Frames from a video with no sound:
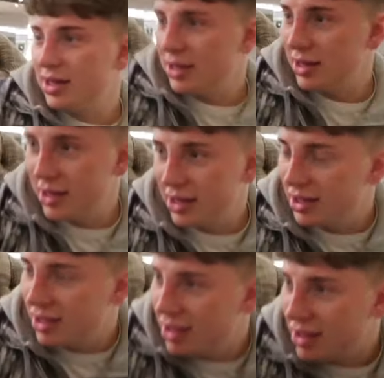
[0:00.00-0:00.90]
head I
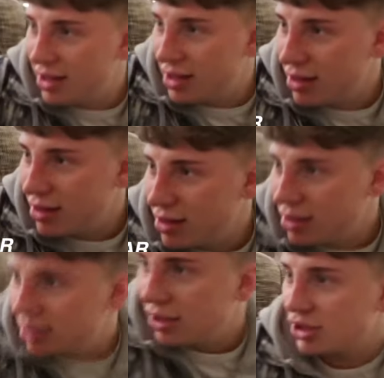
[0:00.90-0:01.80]
was like, no.
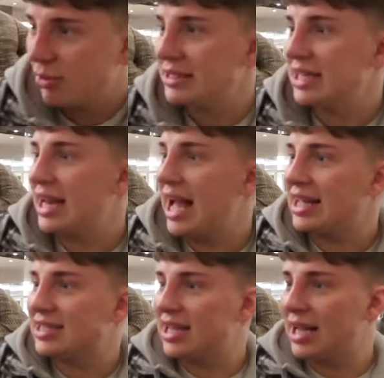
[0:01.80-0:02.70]
And then what did you
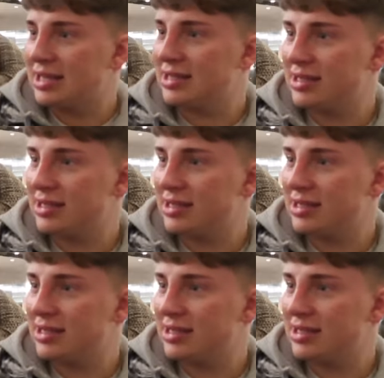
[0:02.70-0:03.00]
turn it on,